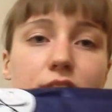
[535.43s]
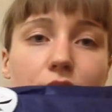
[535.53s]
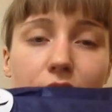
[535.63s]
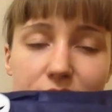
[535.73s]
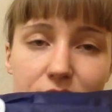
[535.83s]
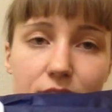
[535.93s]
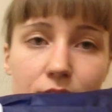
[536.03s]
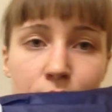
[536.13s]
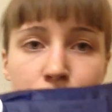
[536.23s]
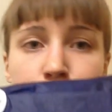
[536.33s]
is the last
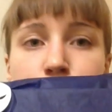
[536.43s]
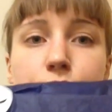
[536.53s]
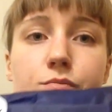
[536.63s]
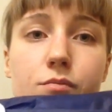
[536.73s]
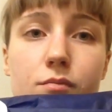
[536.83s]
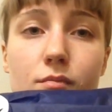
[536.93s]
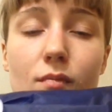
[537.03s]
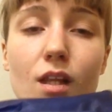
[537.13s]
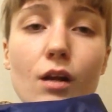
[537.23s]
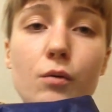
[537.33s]
thing.
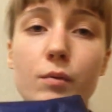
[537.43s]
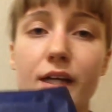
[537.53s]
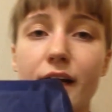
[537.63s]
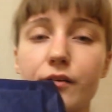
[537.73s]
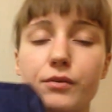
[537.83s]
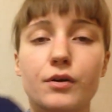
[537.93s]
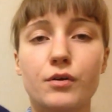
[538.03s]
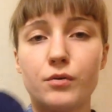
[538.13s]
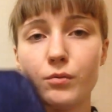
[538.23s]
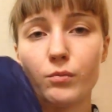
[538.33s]
We have
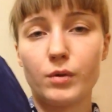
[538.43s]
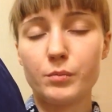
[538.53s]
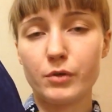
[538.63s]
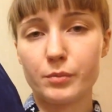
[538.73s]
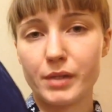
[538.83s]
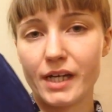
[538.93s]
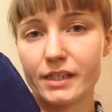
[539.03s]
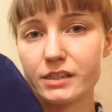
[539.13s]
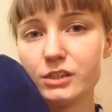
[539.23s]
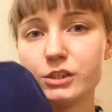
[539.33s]
one more
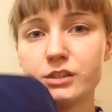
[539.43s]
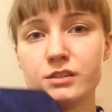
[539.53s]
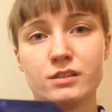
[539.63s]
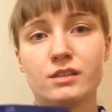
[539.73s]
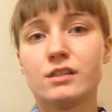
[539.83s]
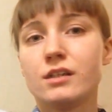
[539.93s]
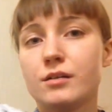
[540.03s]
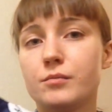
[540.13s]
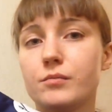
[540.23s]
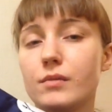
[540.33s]
package
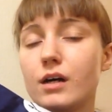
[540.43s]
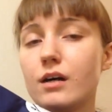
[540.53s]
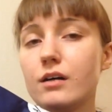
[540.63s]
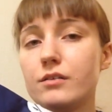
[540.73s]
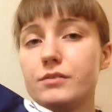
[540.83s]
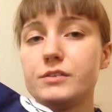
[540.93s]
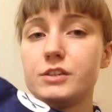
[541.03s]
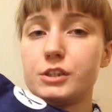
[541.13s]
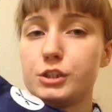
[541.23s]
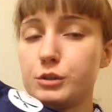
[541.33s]
of
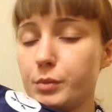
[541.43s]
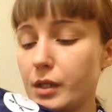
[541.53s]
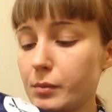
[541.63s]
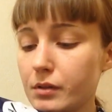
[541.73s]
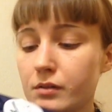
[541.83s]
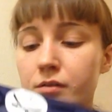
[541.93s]
tissue paper,